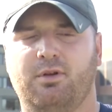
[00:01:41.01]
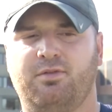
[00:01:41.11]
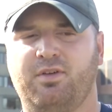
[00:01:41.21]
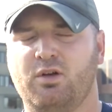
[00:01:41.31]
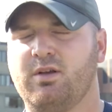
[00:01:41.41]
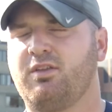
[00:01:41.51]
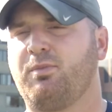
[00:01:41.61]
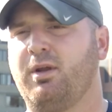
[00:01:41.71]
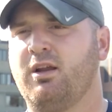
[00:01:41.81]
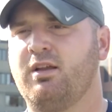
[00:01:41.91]
we feel
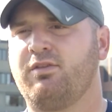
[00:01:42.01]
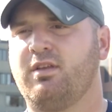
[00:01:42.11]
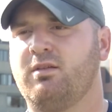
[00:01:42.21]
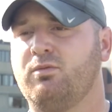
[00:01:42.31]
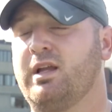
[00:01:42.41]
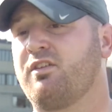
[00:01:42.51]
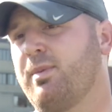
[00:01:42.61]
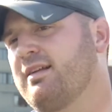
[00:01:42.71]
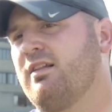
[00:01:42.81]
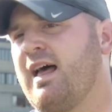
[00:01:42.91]
experienced and we
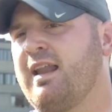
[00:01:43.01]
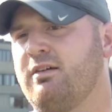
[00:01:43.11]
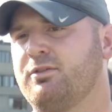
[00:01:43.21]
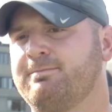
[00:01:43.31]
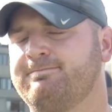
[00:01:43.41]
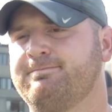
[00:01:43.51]
expect a lot of them.